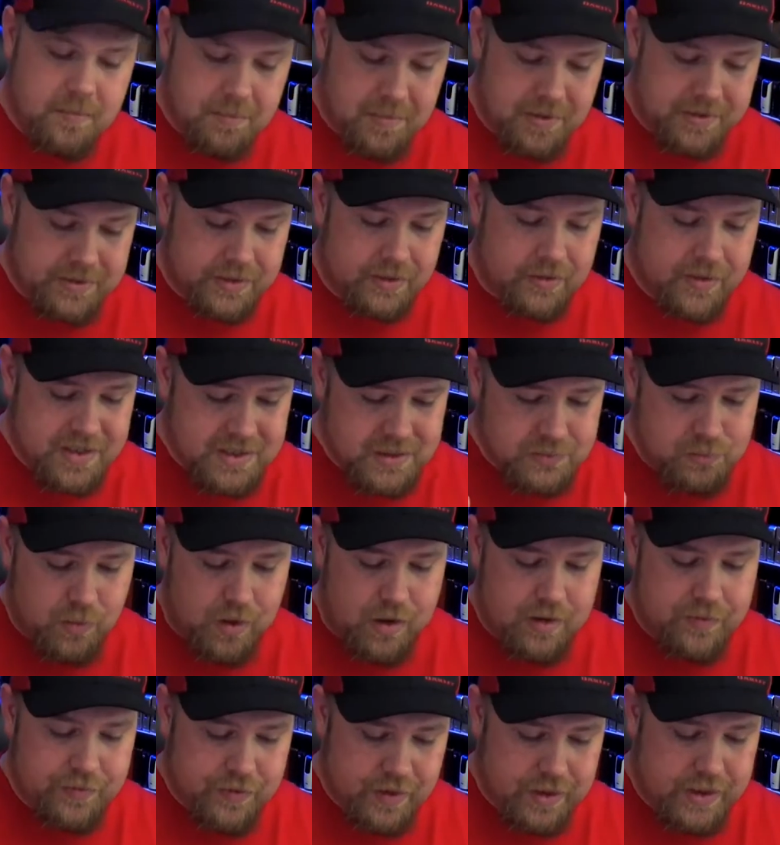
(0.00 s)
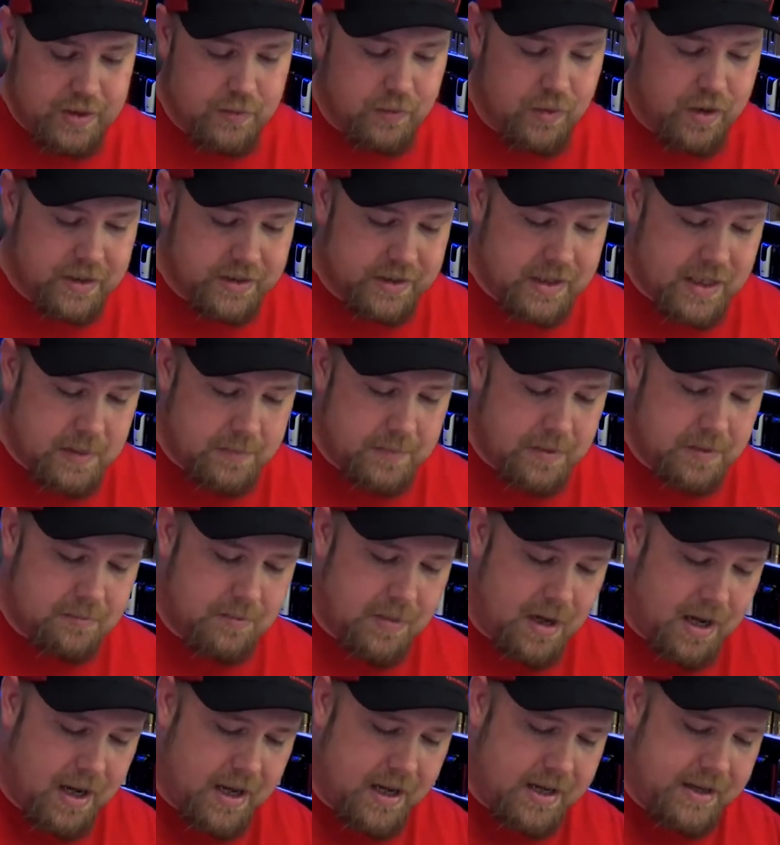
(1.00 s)
But there is one thing you want to keep in
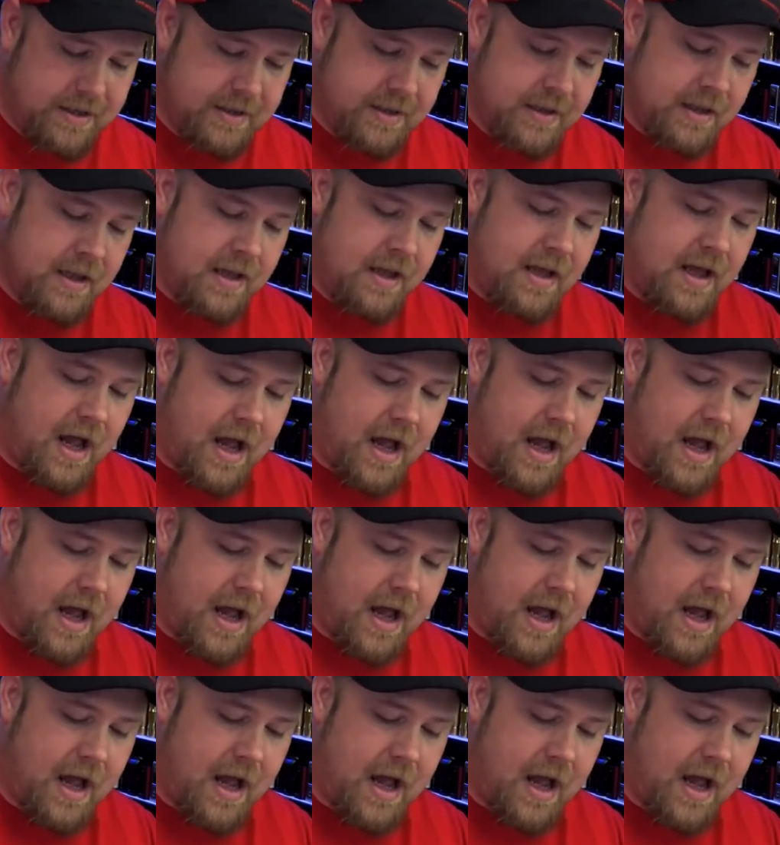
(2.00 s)
mind.